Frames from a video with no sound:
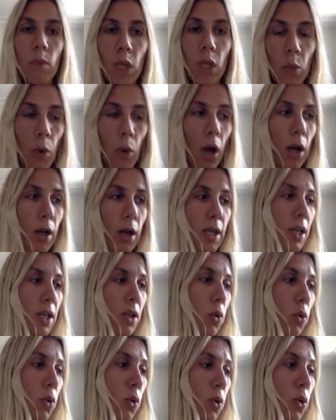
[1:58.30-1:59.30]

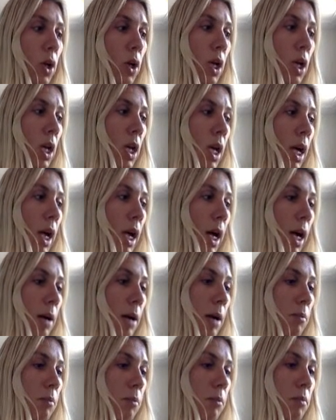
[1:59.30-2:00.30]
working or
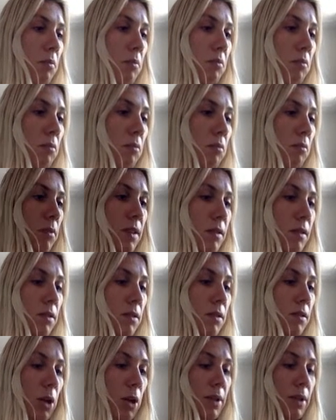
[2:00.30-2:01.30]

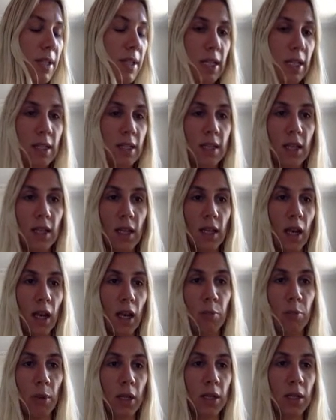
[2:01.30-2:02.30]
attending to kind
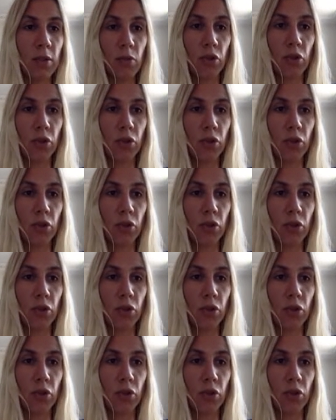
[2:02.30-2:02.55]
of personal